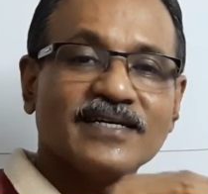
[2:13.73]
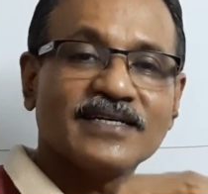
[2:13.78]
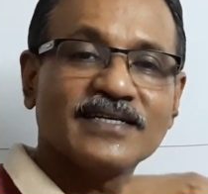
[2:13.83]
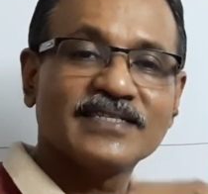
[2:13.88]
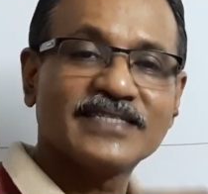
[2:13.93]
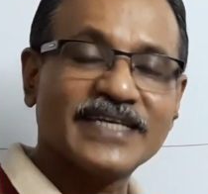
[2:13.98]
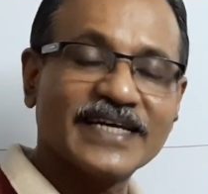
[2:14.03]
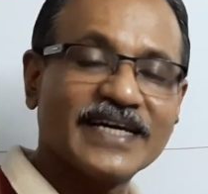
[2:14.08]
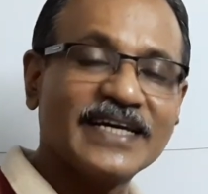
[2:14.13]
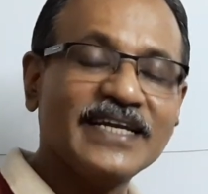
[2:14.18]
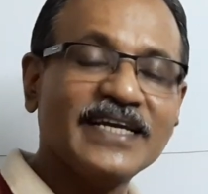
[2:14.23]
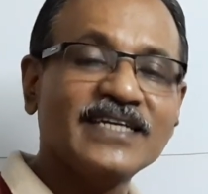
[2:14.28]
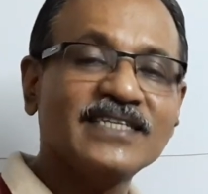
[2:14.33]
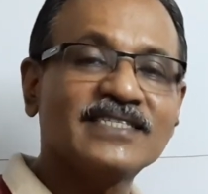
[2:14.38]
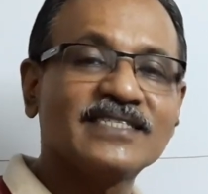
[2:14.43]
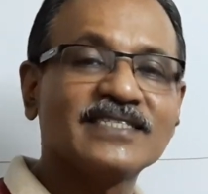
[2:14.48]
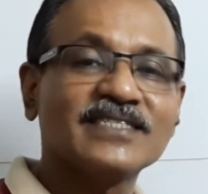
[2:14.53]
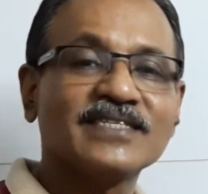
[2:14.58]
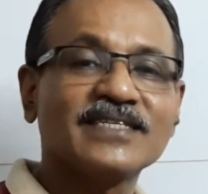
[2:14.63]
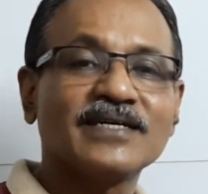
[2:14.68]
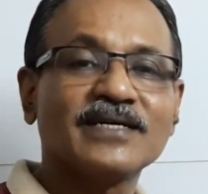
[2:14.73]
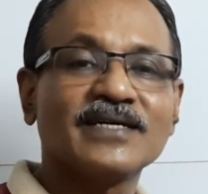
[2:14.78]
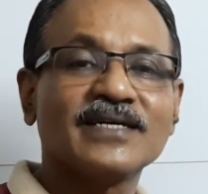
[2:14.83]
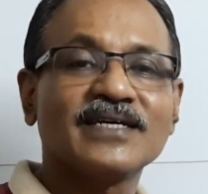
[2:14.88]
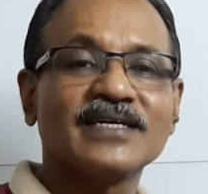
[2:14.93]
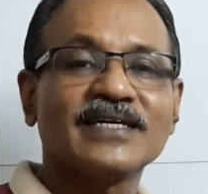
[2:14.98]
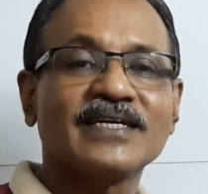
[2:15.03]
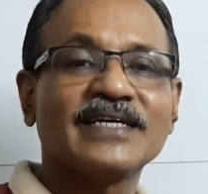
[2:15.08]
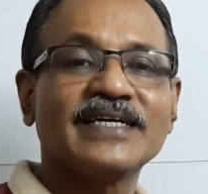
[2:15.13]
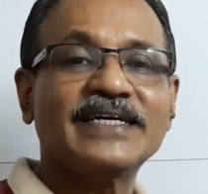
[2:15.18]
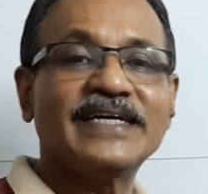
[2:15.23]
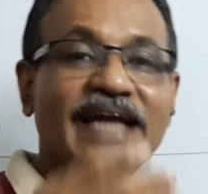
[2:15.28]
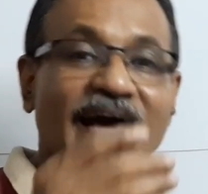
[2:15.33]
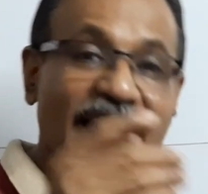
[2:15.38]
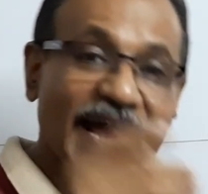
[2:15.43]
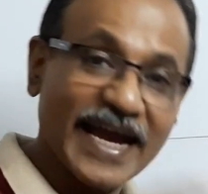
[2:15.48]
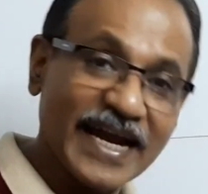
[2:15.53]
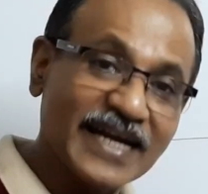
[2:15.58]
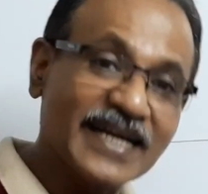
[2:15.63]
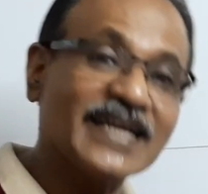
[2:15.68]
Second is
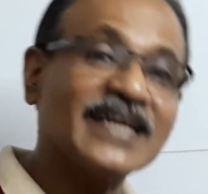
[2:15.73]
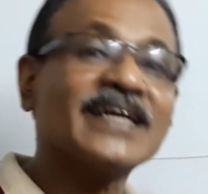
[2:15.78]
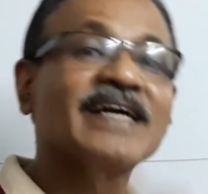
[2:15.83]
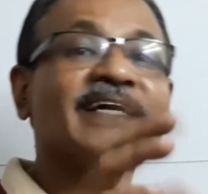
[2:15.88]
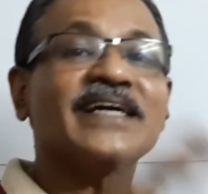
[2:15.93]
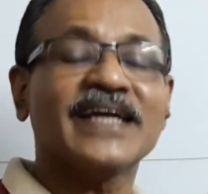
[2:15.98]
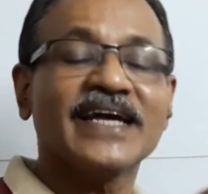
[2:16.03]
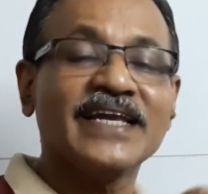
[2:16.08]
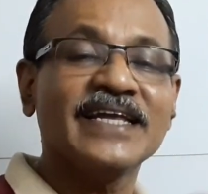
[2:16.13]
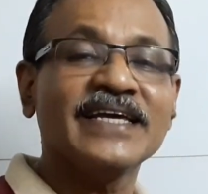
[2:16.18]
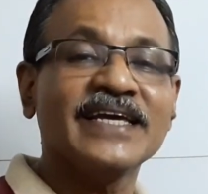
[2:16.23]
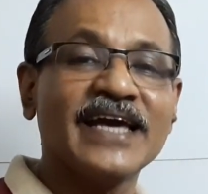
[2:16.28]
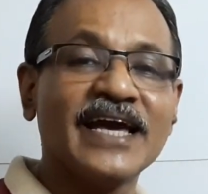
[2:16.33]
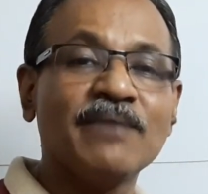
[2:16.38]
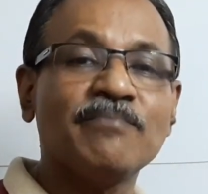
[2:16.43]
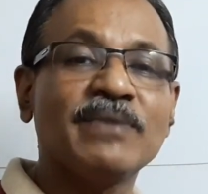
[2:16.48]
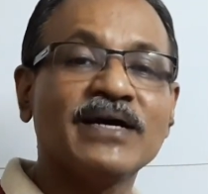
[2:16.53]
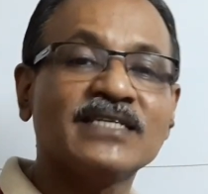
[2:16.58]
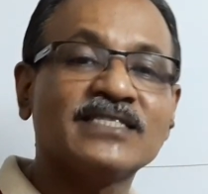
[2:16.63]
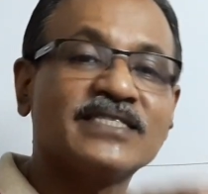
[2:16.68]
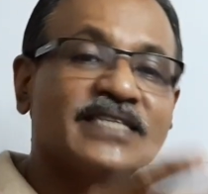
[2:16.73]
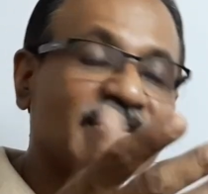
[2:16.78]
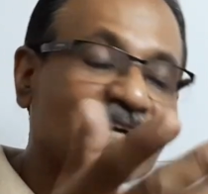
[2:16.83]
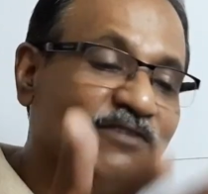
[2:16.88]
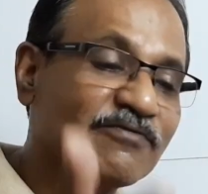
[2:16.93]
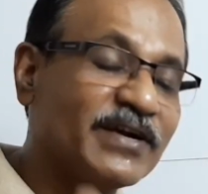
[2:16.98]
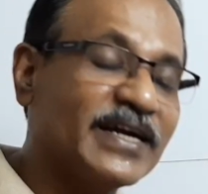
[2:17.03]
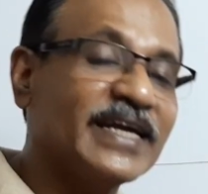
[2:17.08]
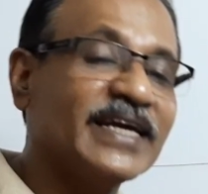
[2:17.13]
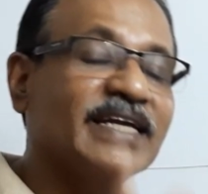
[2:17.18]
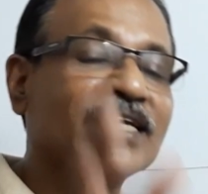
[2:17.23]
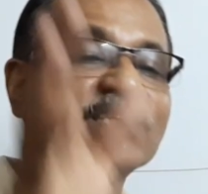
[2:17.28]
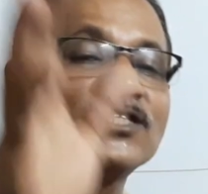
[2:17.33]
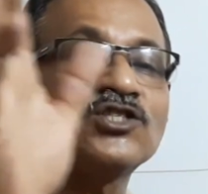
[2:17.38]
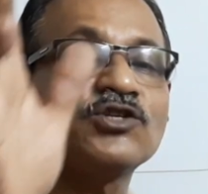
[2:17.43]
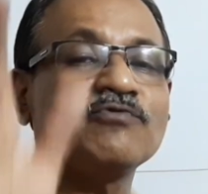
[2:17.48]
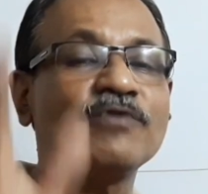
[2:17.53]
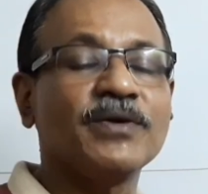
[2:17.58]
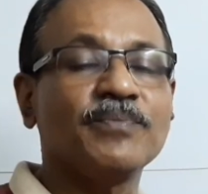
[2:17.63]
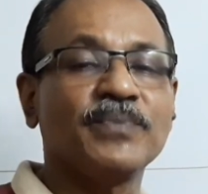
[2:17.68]
diagonal containing A makes 35 degrees
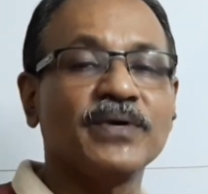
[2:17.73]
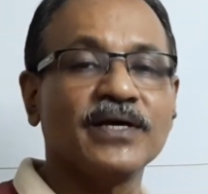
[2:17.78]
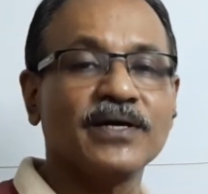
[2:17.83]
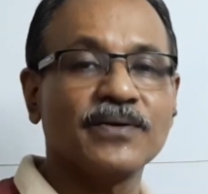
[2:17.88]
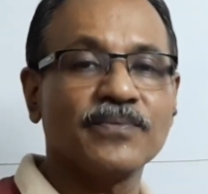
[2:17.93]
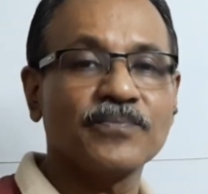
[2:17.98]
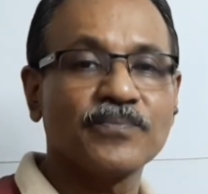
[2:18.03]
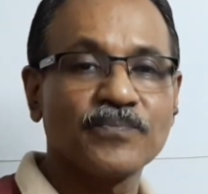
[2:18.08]
to VP.